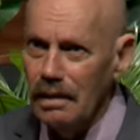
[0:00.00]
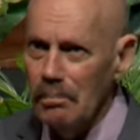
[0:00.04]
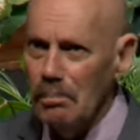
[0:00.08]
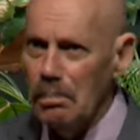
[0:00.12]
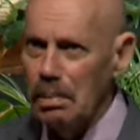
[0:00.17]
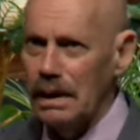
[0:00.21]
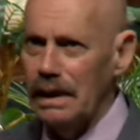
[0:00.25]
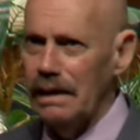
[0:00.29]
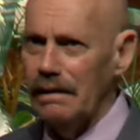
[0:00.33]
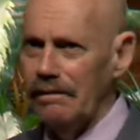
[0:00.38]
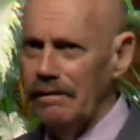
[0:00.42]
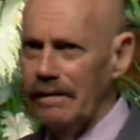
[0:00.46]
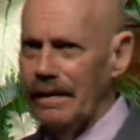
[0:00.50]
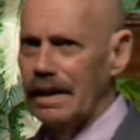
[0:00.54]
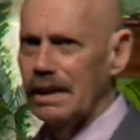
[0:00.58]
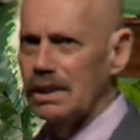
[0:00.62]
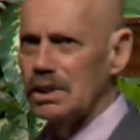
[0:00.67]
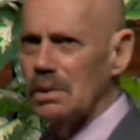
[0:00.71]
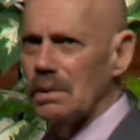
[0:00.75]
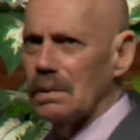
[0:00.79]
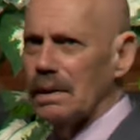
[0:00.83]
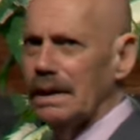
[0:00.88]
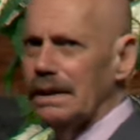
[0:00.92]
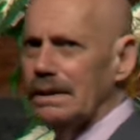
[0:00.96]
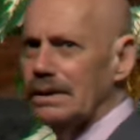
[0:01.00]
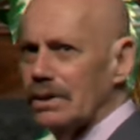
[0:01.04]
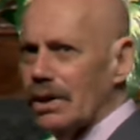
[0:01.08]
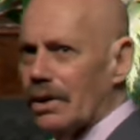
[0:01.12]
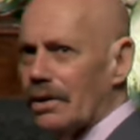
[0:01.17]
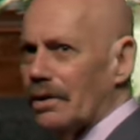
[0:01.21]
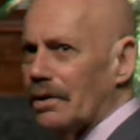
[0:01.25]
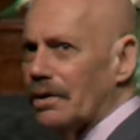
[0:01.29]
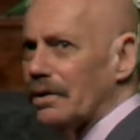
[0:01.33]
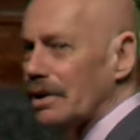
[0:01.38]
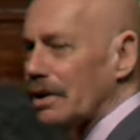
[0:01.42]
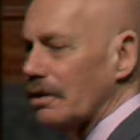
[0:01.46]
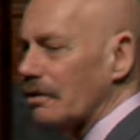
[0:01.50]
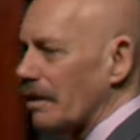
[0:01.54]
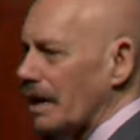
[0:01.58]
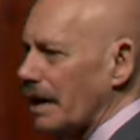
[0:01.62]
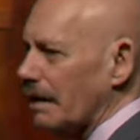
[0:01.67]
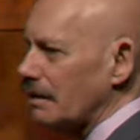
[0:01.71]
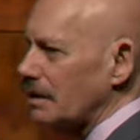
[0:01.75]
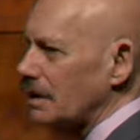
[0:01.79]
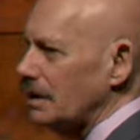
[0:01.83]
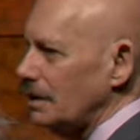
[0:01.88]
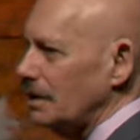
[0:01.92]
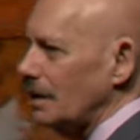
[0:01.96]
but eventually turned
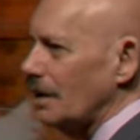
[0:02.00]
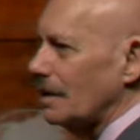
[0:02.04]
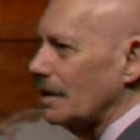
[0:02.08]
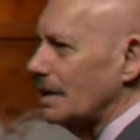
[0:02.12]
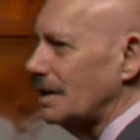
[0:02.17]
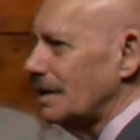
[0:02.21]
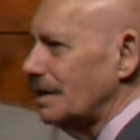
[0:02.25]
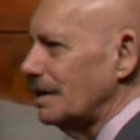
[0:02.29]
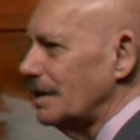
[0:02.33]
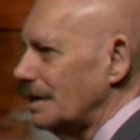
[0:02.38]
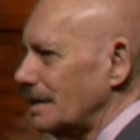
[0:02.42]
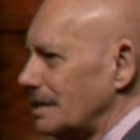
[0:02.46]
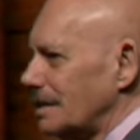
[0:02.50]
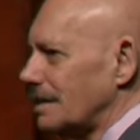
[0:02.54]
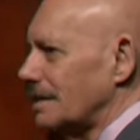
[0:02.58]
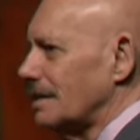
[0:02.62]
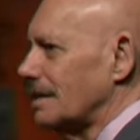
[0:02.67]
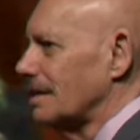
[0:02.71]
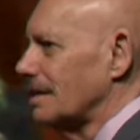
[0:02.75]
around to your good?